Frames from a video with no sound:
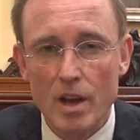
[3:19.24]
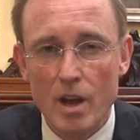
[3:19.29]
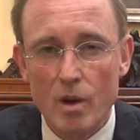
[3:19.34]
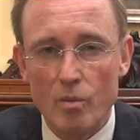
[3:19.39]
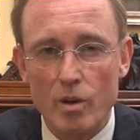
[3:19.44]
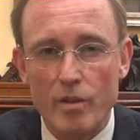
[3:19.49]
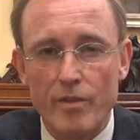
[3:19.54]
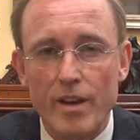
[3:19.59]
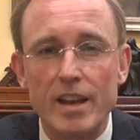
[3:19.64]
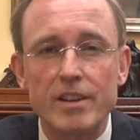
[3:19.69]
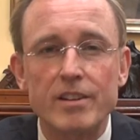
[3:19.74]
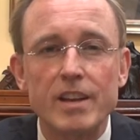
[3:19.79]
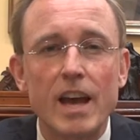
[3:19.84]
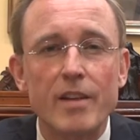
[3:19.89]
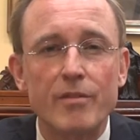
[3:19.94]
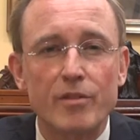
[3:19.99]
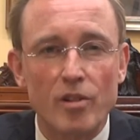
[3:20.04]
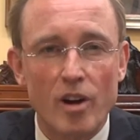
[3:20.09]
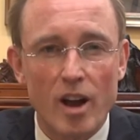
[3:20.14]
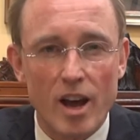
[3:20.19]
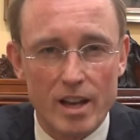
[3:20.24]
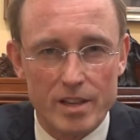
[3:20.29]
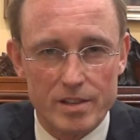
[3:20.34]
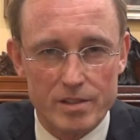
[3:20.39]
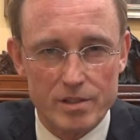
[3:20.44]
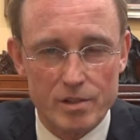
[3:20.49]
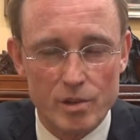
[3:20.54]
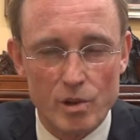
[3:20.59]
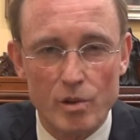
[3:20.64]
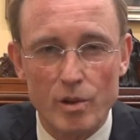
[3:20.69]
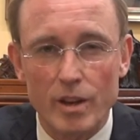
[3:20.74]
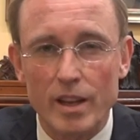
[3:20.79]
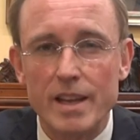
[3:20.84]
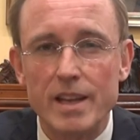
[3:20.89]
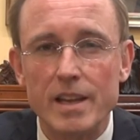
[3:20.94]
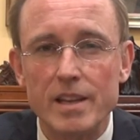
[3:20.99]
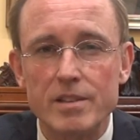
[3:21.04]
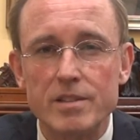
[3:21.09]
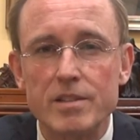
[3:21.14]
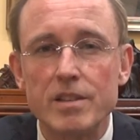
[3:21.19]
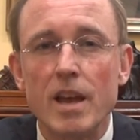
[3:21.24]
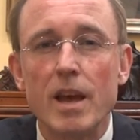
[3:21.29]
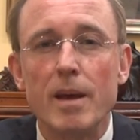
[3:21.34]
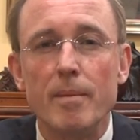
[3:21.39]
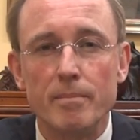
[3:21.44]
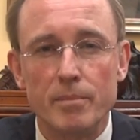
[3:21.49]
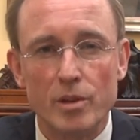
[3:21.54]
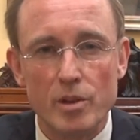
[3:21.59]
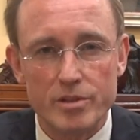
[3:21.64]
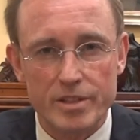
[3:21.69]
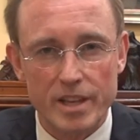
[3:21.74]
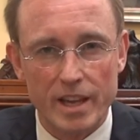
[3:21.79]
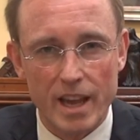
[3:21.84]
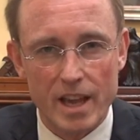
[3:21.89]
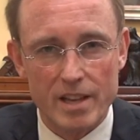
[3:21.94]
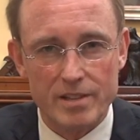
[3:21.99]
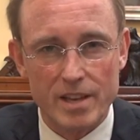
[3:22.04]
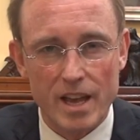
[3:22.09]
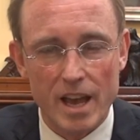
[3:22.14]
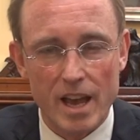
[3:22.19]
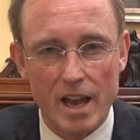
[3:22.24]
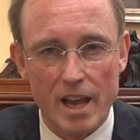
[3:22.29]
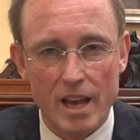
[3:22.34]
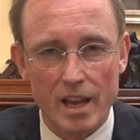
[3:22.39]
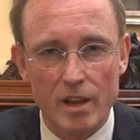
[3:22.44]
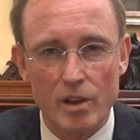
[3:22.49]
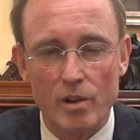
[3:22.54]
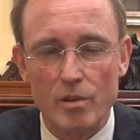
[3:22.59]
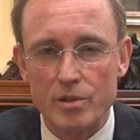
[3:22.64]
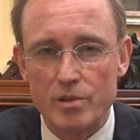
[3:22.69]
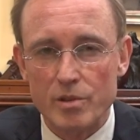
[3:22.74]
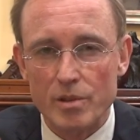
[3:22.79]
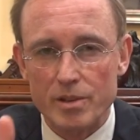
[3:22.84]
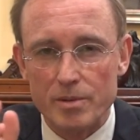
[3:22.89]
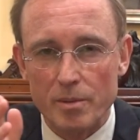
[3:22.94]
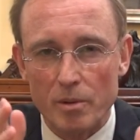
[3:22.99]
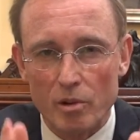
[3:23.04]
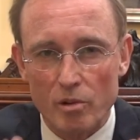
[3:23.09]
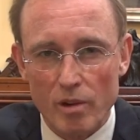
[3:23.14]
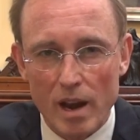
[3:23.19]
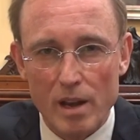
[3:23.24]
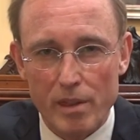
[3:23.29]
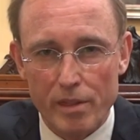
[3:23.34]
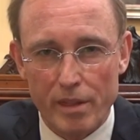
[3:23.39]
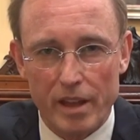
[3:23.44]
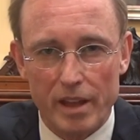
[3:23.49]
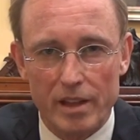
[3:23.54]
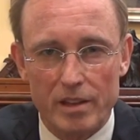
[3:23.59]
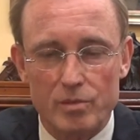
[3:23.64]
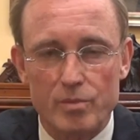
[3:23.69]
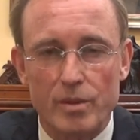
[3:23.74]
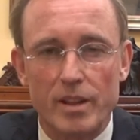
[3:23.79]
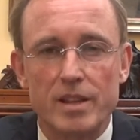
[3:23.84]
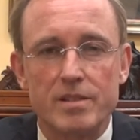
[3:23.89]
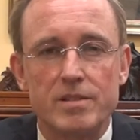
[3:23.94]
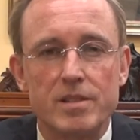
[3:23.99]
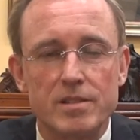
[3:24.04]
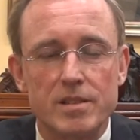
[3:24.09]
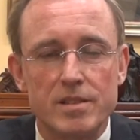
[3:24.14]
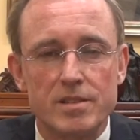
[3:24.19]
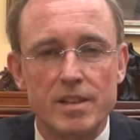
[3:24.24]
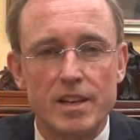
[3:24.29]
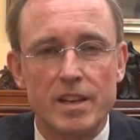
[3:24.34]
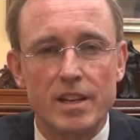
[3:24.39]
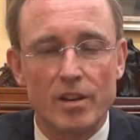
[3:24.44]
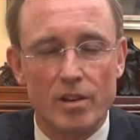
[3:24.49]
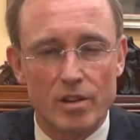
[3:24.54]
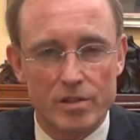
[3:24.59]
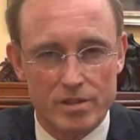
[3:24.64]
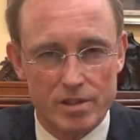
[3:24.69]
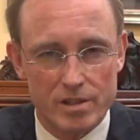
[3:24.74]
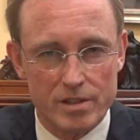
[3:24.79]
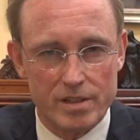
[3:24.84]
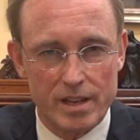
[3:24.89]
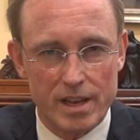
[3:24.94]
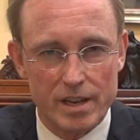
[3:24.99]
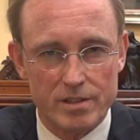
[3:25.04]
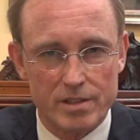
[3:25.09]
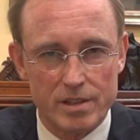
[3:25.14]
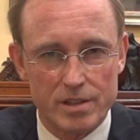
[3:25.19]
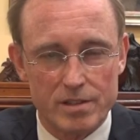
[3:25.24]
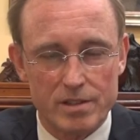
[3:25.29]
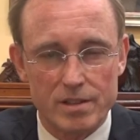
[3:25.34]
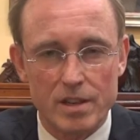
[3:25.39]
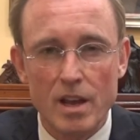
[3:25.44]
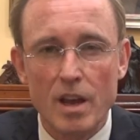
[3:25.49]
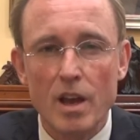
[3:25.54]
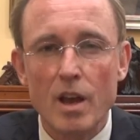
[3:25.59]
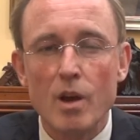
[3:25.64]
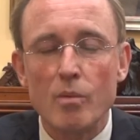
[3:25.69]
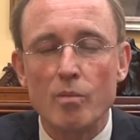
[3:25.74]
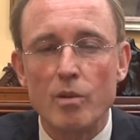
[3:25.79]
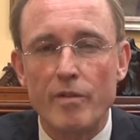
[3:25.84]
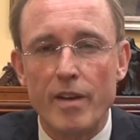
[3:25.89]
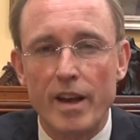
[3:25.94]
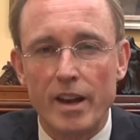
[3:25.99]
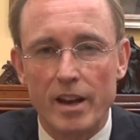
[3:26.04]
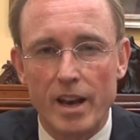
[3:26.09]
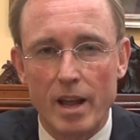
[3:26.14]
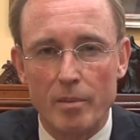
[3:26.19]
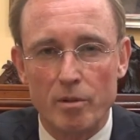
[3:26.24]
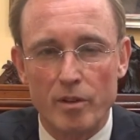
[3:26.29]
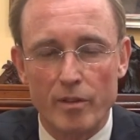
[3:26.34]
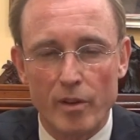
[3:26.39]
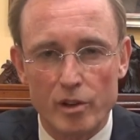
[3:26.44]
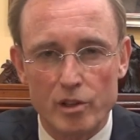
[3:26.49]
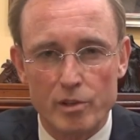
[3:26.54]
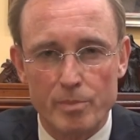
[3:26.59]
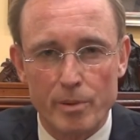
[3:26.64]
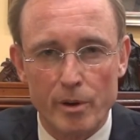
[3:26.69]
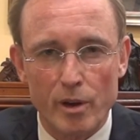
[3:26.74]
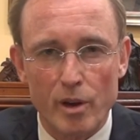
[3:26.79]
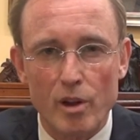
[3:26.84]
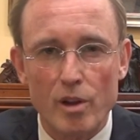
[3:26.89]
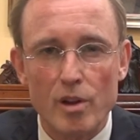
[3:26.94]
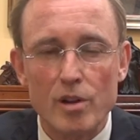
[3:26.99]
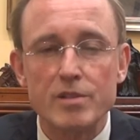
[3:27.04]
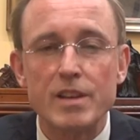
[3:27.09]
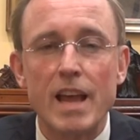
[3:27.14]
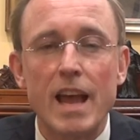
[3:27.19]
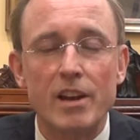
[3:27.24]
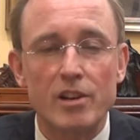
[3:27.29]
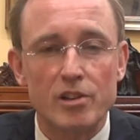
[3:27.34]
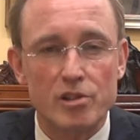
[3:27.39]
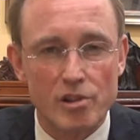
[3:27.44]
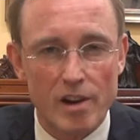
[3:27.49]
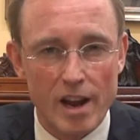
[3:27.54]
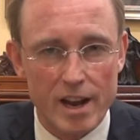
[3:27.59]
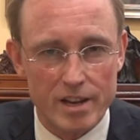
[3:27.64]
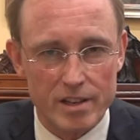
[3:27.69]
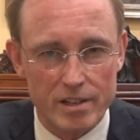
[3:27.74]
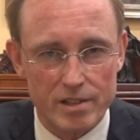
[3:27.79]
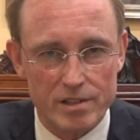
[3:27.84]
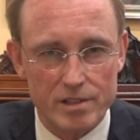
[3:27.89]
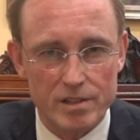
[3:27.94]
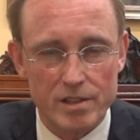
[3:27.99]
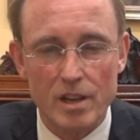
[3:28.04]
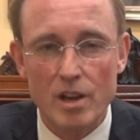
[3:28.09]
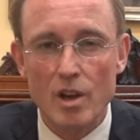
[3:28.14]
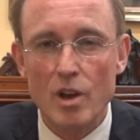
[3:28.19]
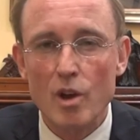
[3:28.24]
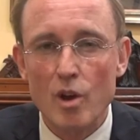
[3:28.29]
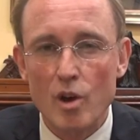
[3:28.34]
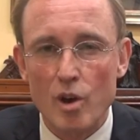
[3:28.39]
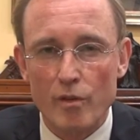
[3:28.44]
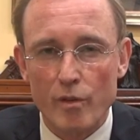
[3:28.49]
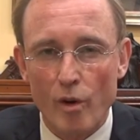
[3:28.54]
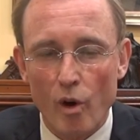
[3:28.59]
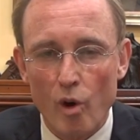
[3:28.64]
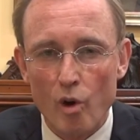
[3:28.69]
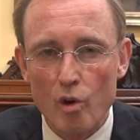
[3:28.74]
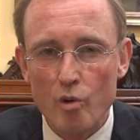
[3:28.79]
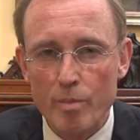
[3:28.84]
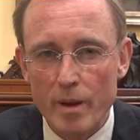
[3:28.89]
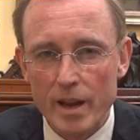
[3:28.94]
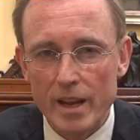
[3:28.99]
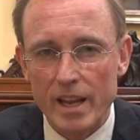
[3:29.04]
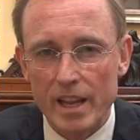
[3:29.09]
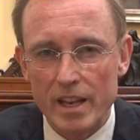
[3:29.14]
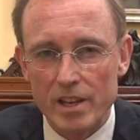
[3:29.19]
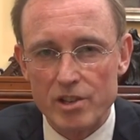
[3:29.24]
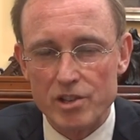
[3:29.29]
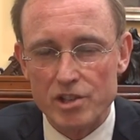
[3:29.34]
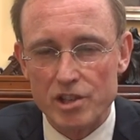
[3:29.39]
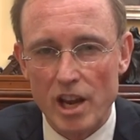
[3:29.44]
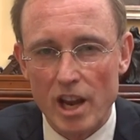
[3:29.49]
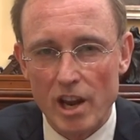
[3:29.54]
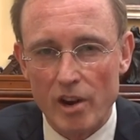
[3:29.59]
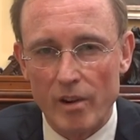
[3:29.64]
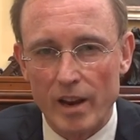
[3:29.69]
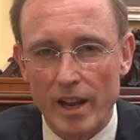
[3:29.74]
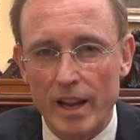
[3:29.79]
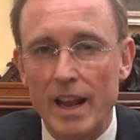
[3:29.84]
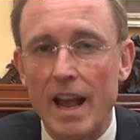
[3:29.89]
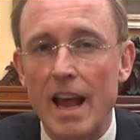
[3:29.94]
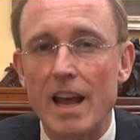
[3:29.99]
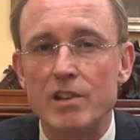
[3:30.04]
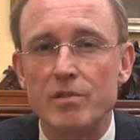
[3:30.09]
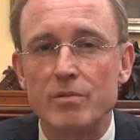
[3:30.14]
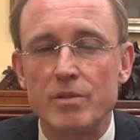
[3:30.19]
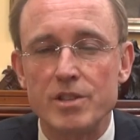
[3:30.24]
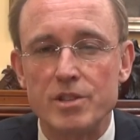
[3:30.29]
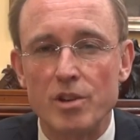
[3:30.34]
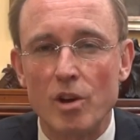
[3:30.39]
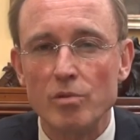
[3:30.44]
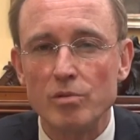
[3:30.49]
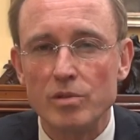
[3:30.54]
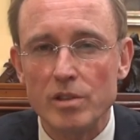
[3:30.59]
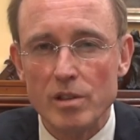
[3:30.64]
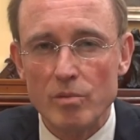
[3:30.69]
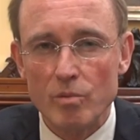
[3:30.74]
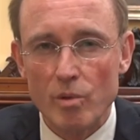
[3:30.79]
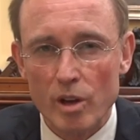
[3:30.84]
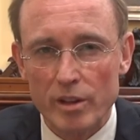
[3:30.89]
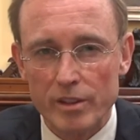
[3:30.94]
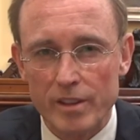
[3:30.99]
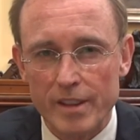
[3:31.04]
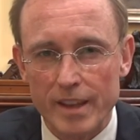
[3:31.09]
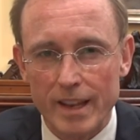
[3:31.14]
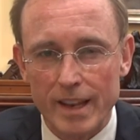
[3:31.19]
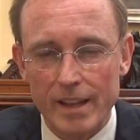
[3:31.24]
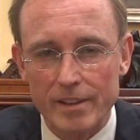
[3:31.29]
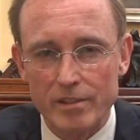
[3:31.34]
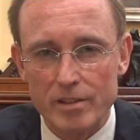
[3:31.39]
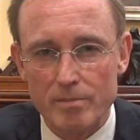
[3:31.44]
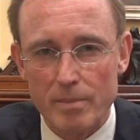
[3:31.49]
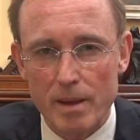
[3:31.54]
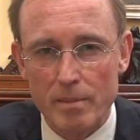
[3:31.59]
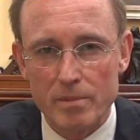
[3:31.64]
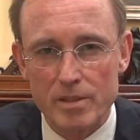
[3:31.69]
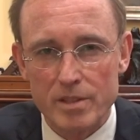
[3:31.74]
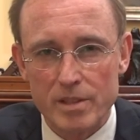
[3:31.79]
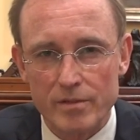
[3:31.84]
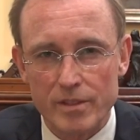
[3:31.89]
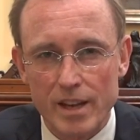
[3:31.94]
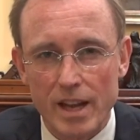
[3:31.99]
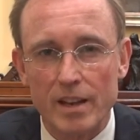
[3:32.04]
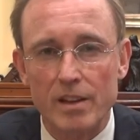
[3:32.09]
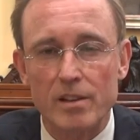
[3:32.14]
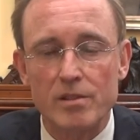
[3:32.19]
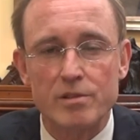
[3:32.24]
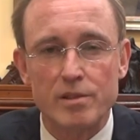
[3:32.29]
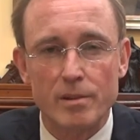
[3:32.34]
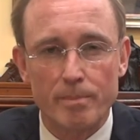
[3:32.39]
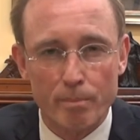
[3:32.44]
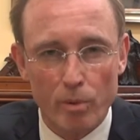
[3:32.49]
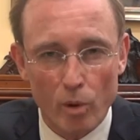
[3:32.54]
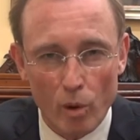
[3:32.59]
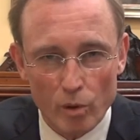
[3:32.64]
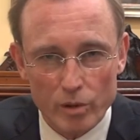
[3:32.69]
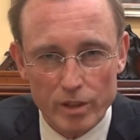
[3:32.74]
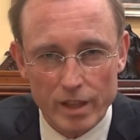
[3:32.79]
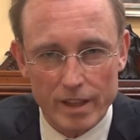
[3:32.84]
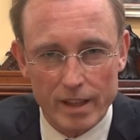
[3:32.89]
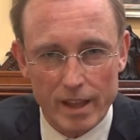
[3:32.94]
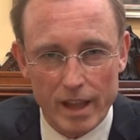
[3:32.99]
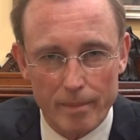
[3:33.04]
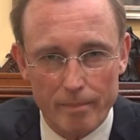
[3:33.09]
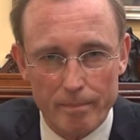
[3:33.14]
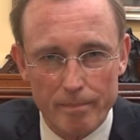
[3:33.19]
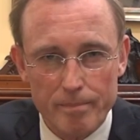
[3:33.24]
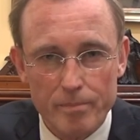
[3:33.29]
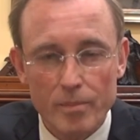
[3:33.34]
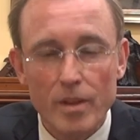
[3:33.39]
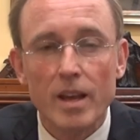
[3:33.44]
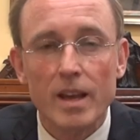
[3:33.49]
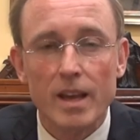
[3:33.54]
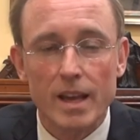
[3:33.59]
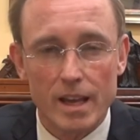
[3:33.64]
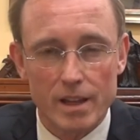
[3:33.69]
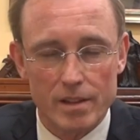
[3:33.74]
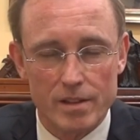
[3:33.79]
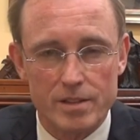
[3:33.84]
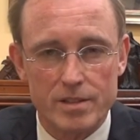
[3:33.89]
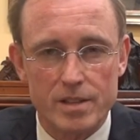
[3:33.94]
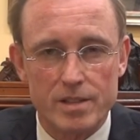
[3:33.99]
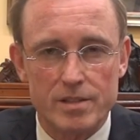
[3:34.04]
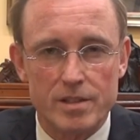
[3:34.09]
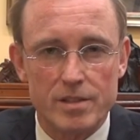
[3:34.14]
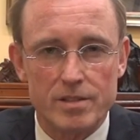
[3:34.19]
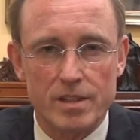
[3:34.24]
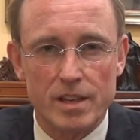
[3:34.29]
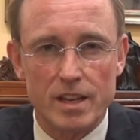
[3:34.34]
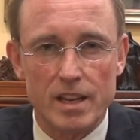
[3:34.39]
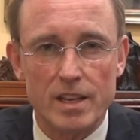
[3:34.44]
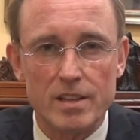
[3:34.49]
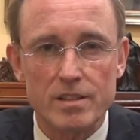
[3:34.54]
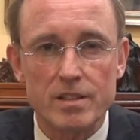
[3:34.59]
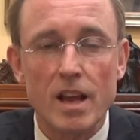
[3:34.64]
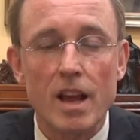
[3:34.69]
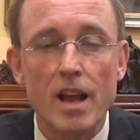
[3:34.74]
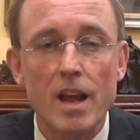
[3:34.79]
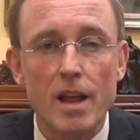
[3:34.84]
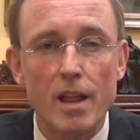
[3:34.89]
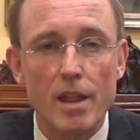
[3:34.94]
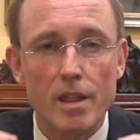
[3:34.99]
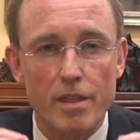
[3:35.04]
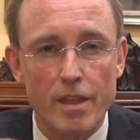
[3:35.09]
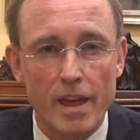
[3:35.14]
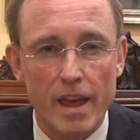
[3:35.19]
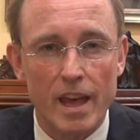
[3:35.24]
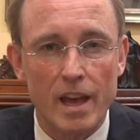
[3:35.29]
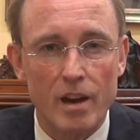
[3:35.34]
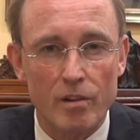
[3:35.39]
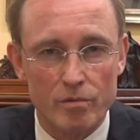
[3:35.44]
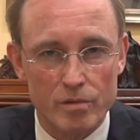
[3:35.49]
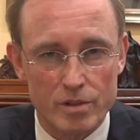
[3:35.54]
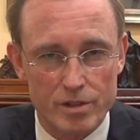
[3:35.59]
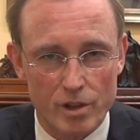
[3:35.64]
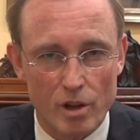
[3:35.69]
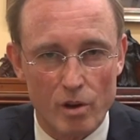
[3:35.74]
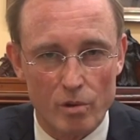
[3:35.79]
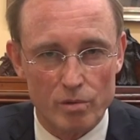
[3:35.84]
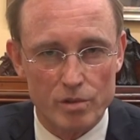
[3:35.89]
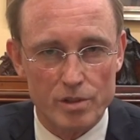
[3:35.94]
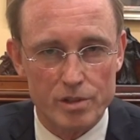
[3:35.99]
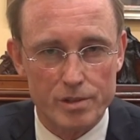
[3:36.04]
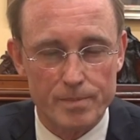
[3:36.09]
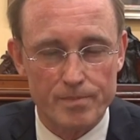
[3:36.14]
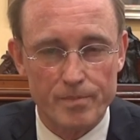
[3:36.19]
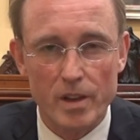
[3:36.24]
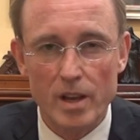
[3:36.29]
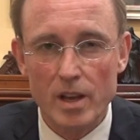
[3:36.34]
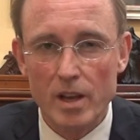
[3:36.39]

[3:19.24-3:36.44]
We've had Dave Grice, who leads Music SA, who is doing some great things with our sister city in Austin, Texas. We've had a number of entrepreneurs and traders who've all been in sharing as a result of the work that the elected members have done in supporting them in the sister cities, their results.